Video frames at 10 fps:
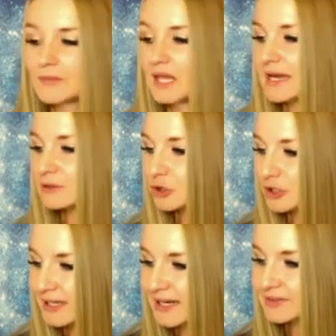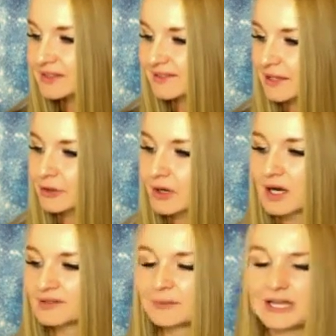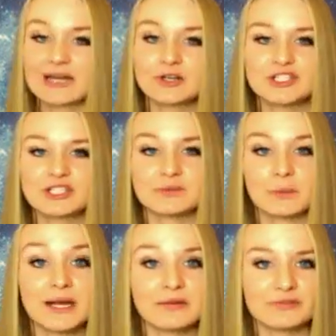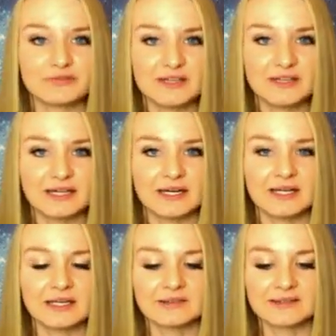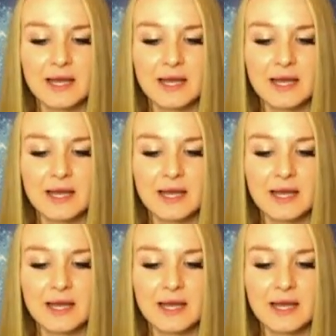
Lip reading: And looking at these other cosmic energies, what I'm feeling is